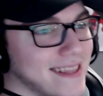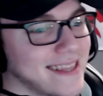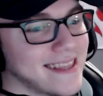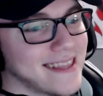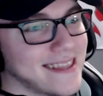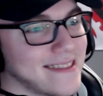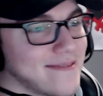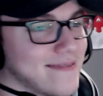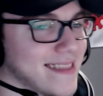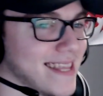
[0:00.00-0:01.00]

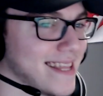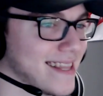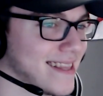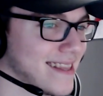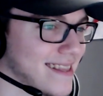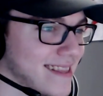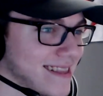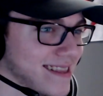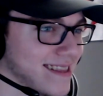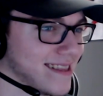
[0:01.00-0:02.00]

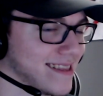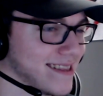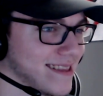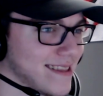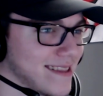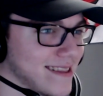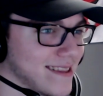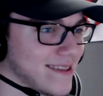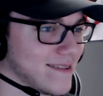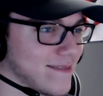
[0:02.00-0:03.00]

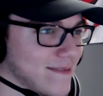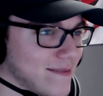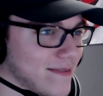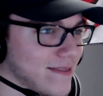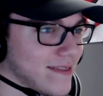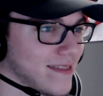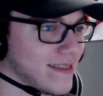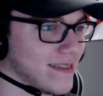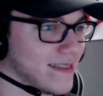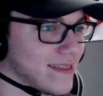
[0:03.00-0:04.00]

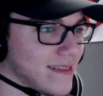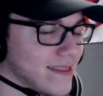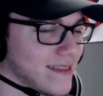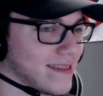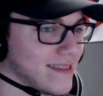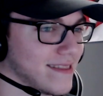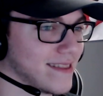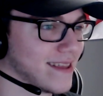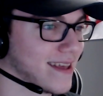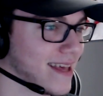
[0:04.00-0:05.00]

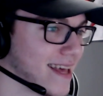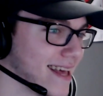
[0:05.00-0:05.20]
Nothing is said.